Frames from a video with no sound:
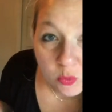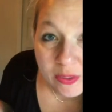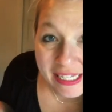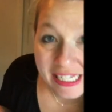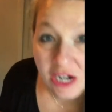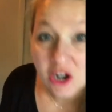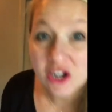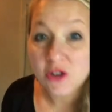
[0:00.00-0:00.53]

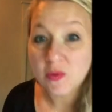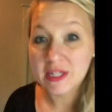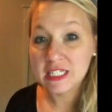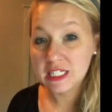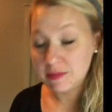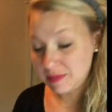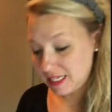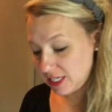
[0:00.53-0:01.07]
We are going
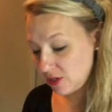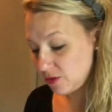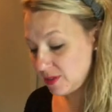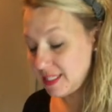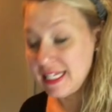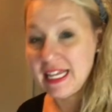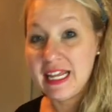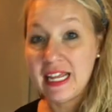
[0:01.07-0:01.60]
to be
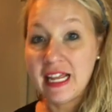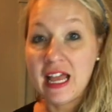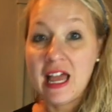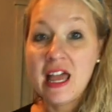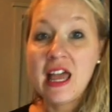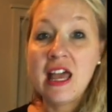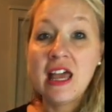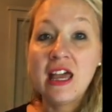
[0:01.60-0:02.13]
using
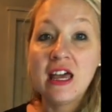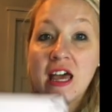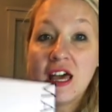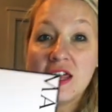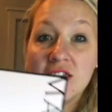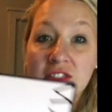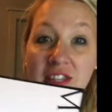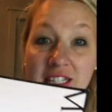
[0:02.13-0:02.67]

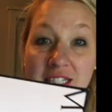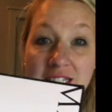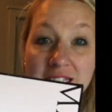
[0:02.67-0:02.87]
this